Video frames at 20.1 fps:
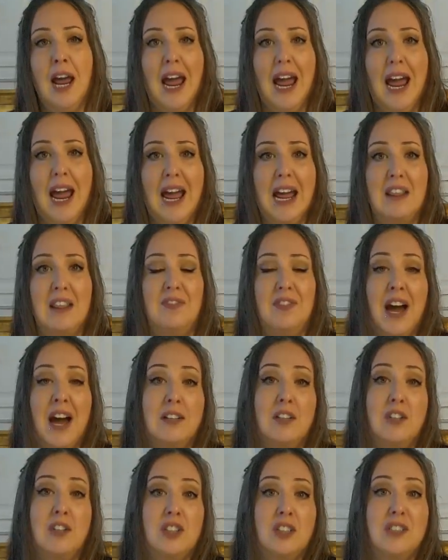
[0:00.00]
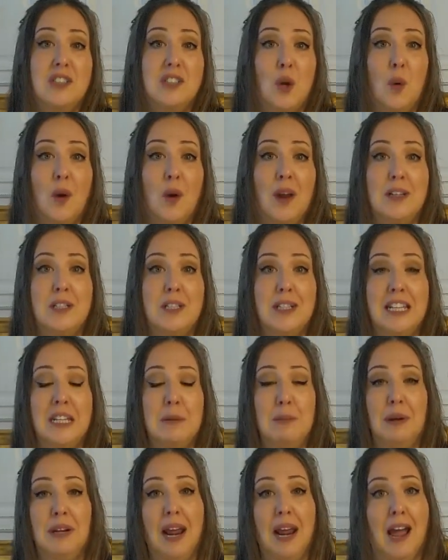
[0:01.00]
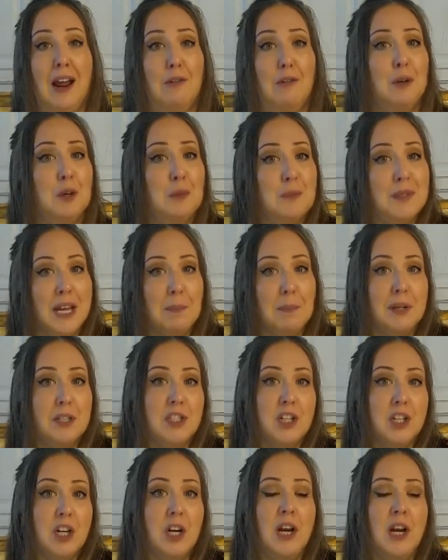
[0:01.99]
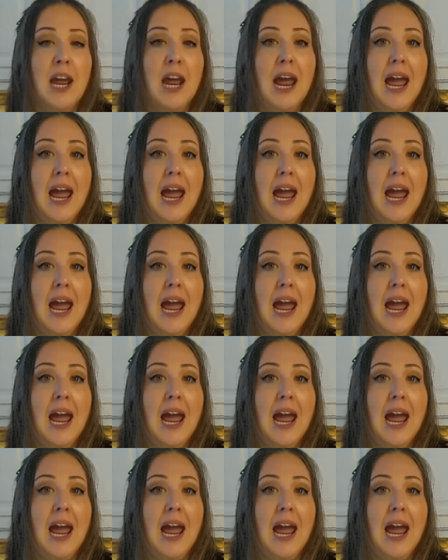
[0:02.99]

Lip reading: and that's just going to keep it at room temperature,